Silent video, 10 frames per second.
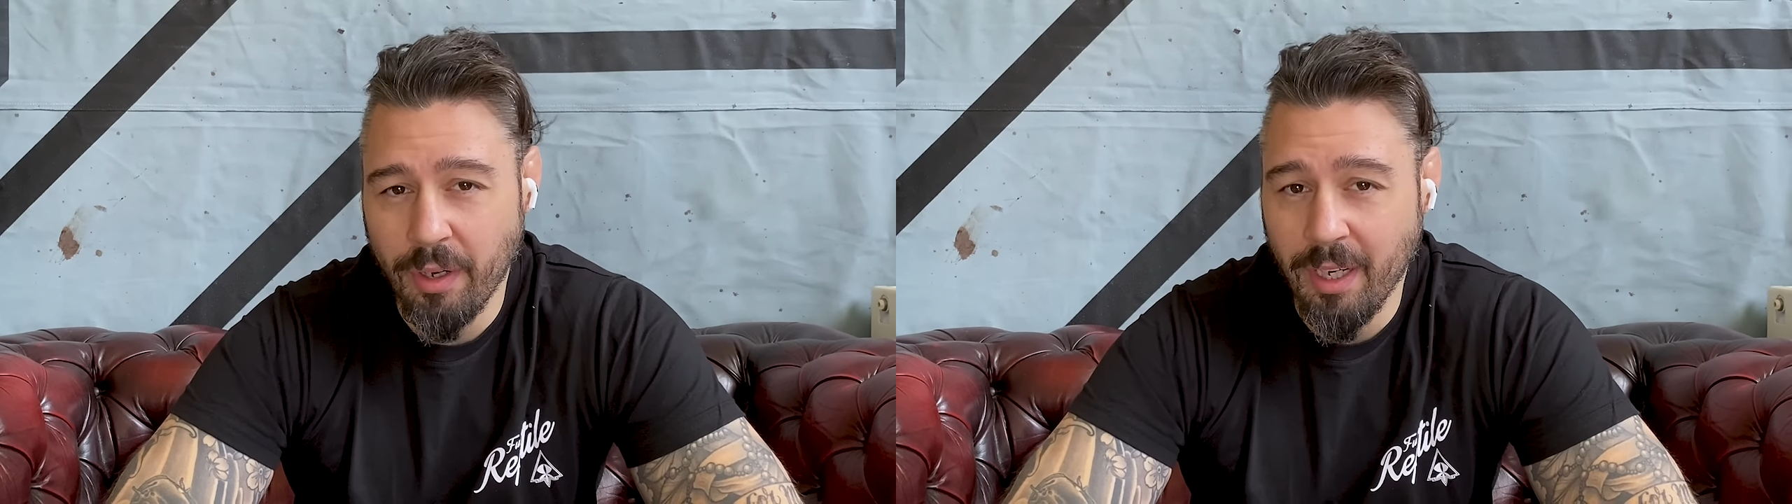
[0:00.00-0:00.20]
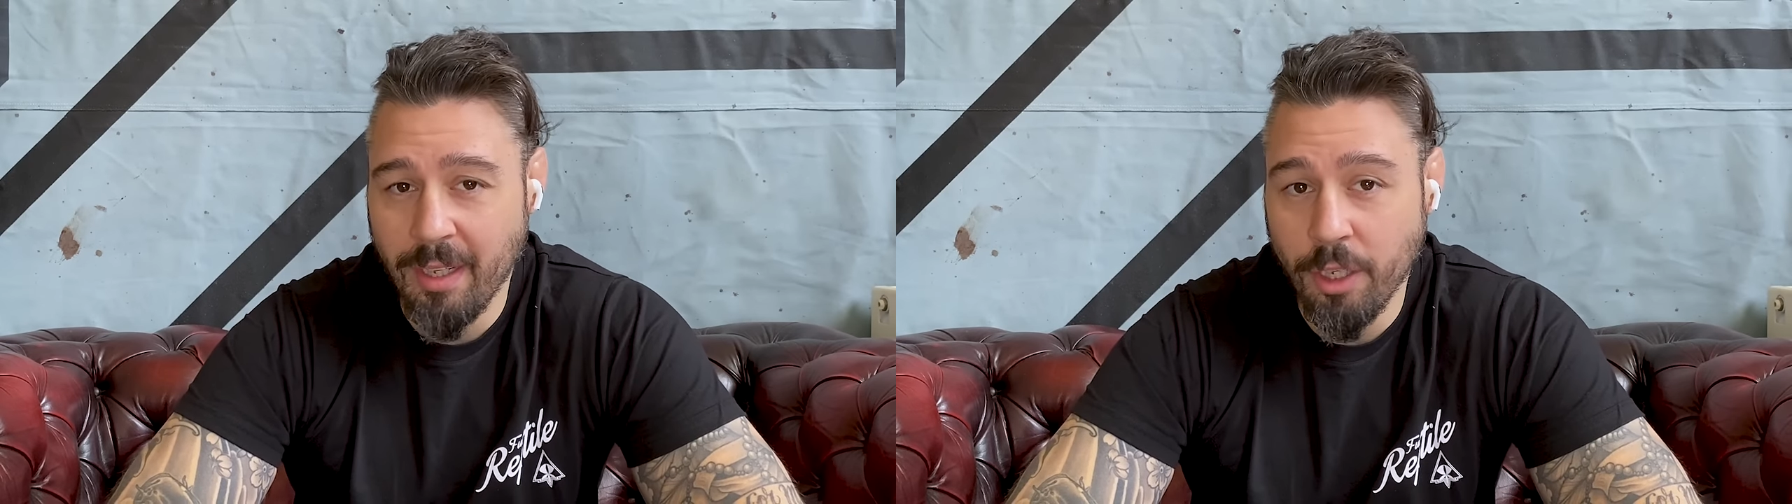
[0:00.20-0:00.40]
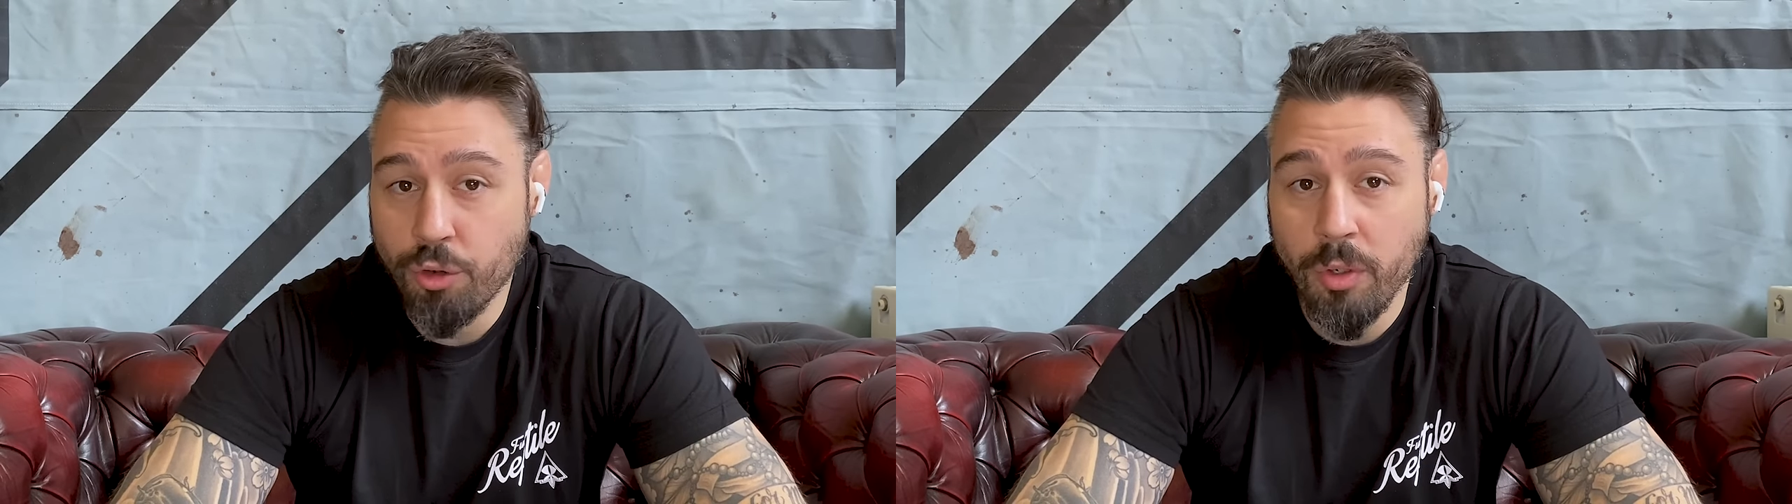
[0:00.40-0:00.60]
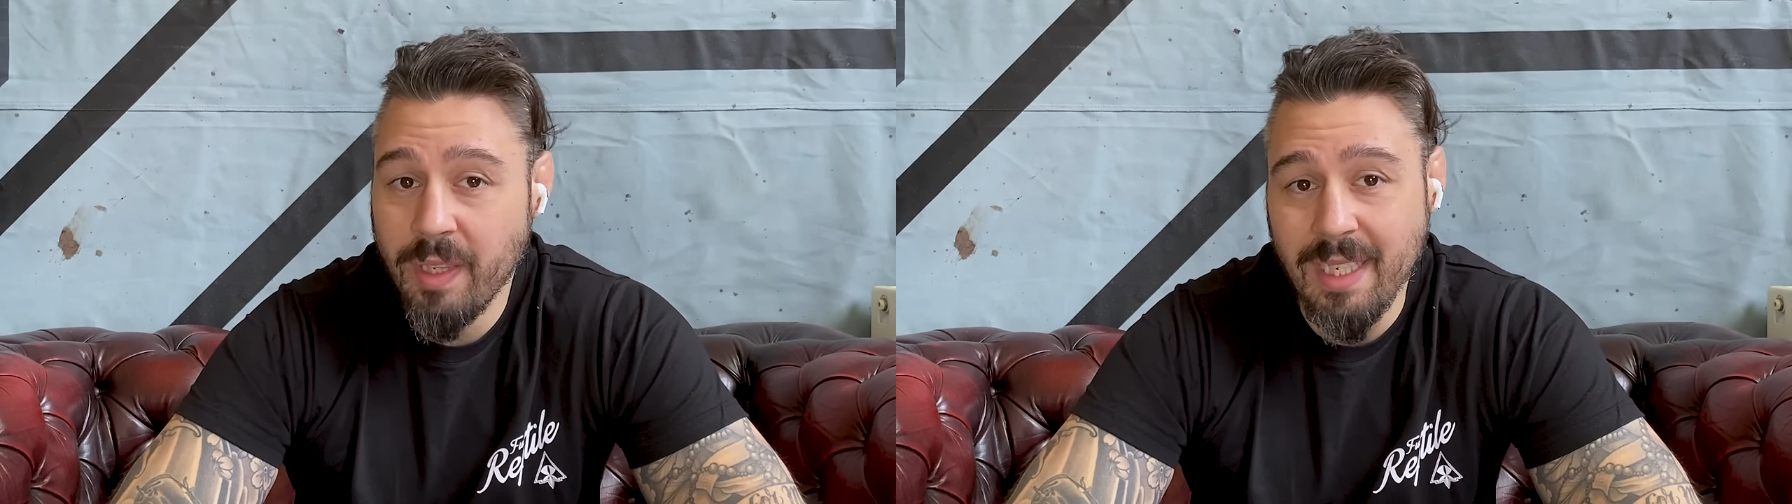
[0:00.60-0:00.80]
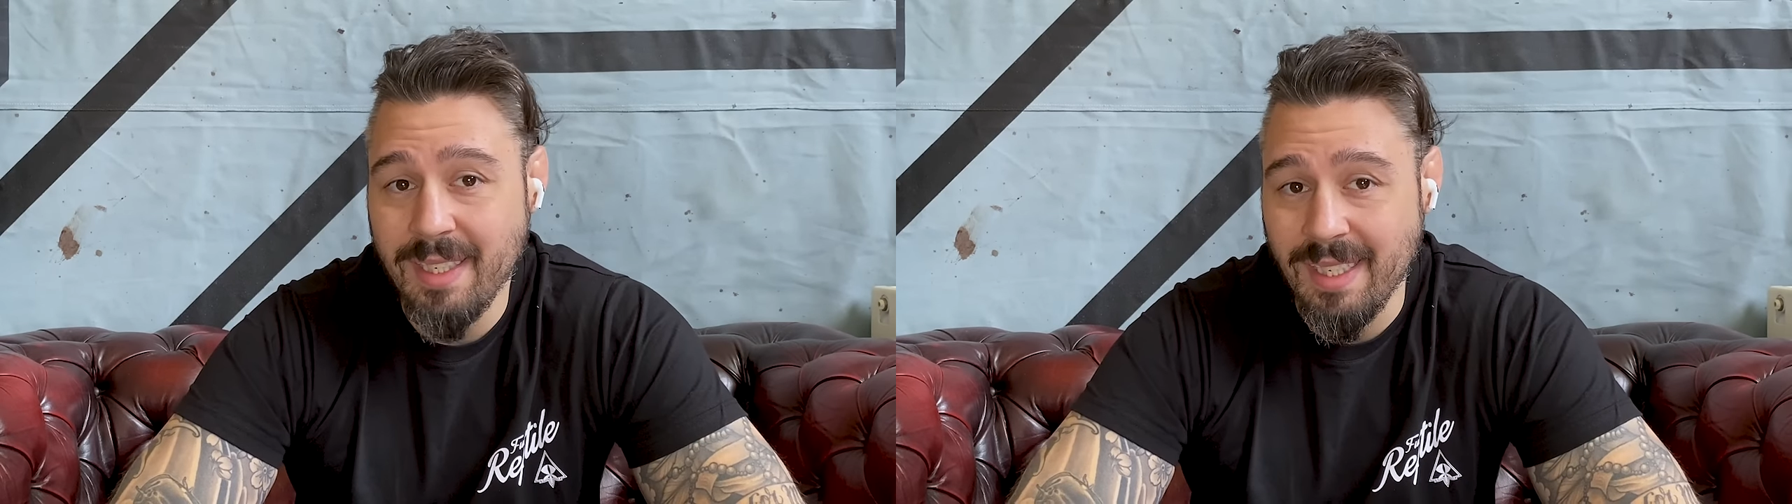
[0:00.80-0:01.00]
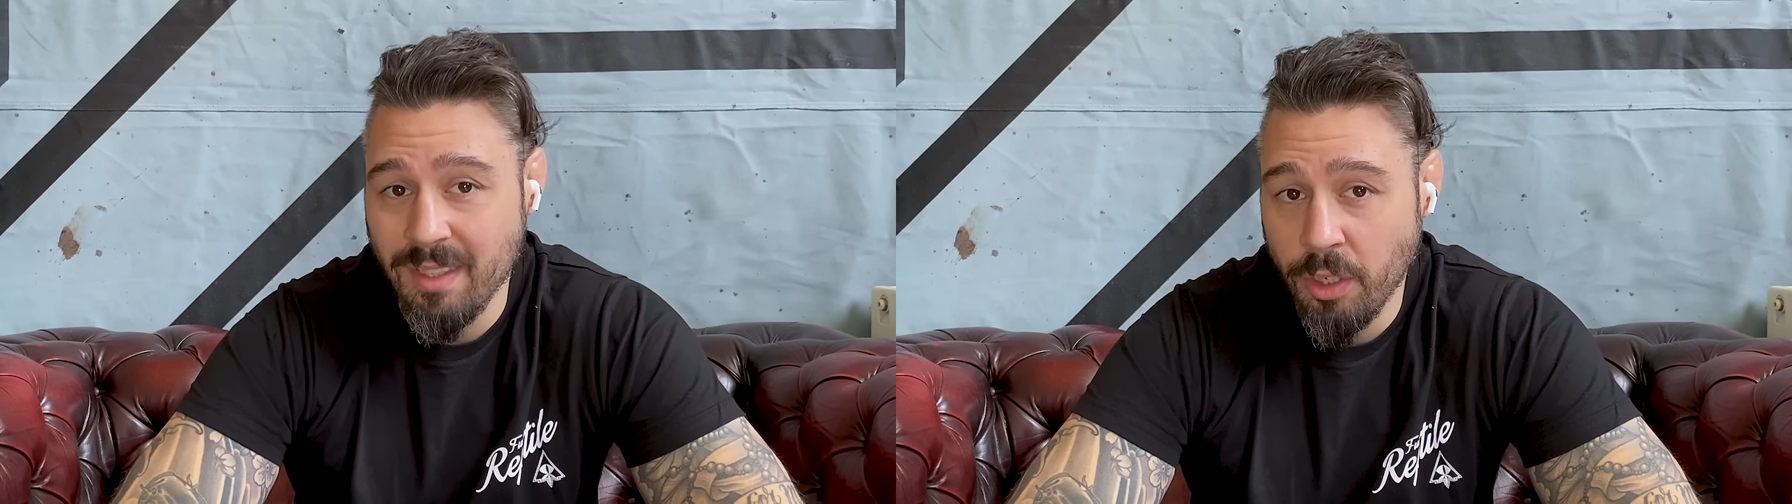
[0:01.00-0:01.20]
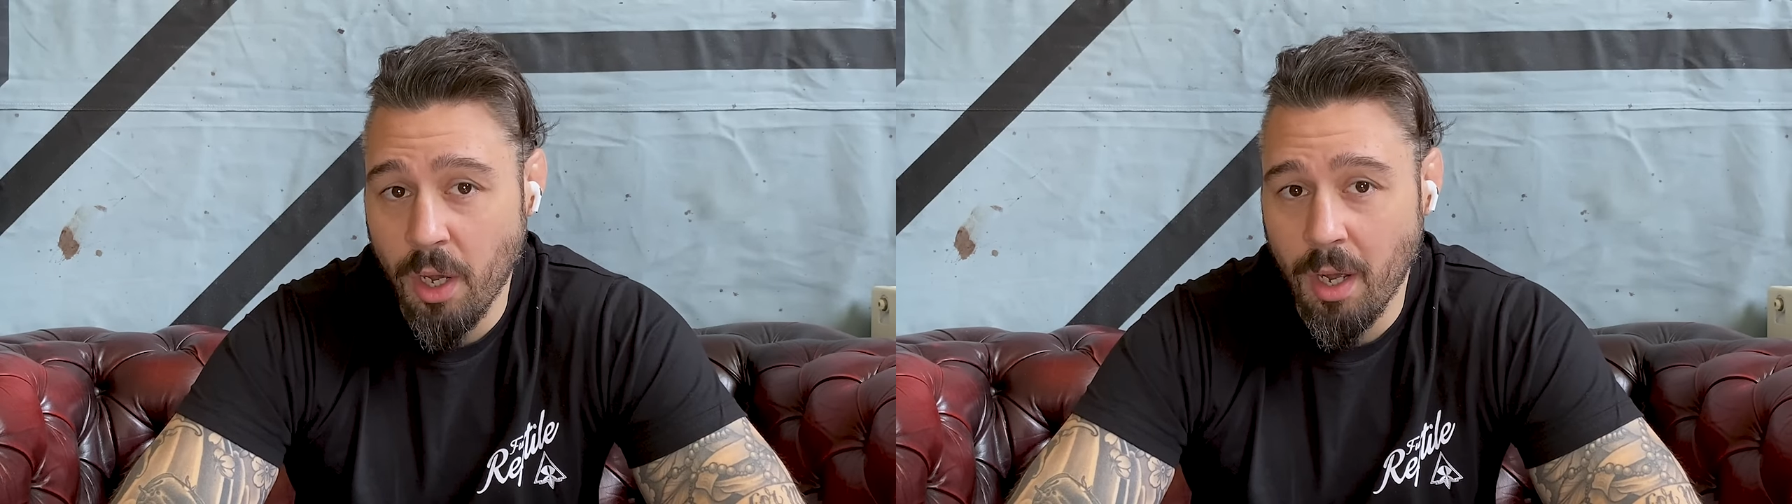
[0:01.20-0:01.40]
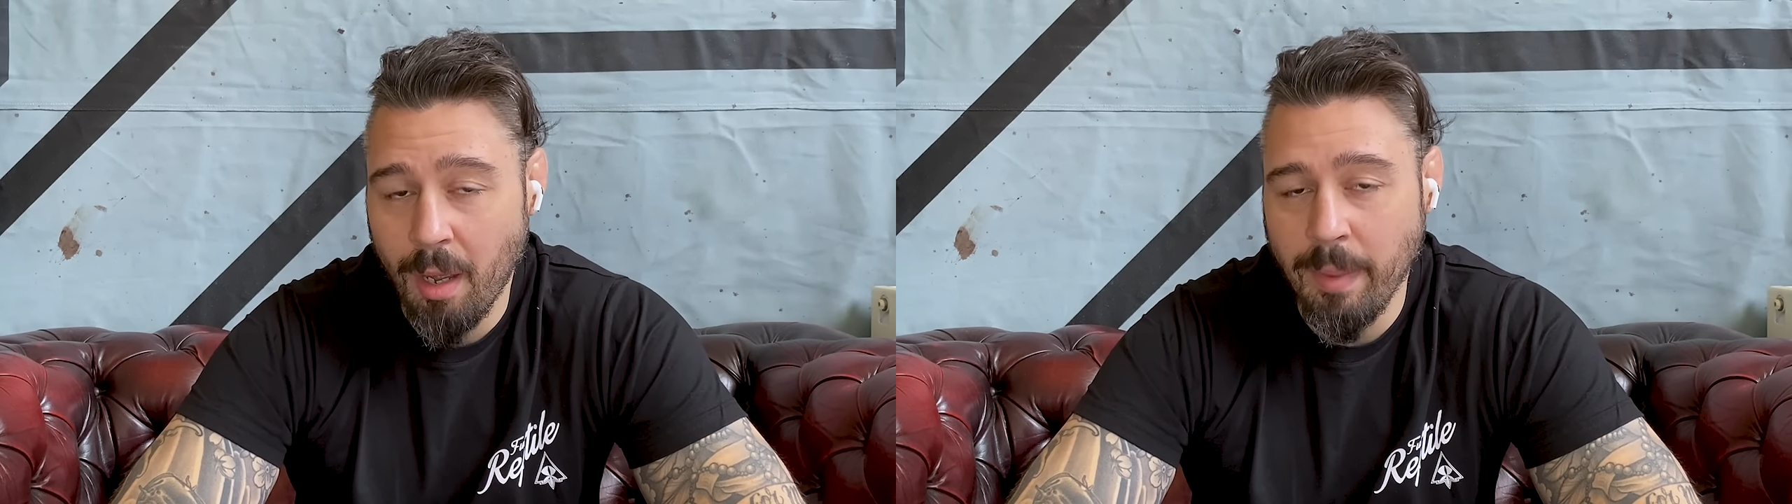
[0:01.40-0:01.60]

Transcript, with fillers: And, and the truth is, he's not.